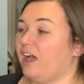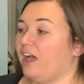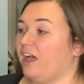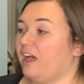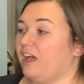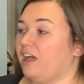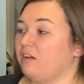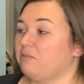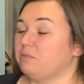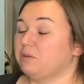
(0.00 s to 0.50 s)

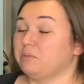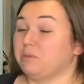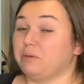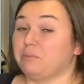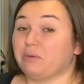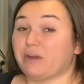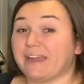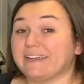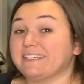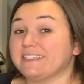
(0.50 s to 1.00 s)
would be
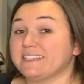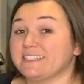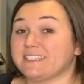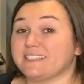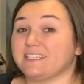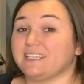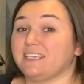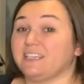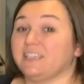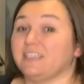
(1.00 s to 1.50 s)

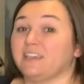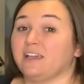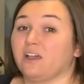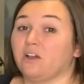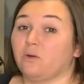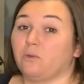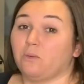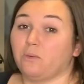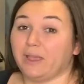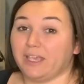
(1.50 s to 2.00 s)
pregnancy,
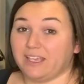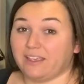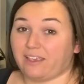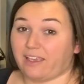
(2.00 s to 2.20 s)
weight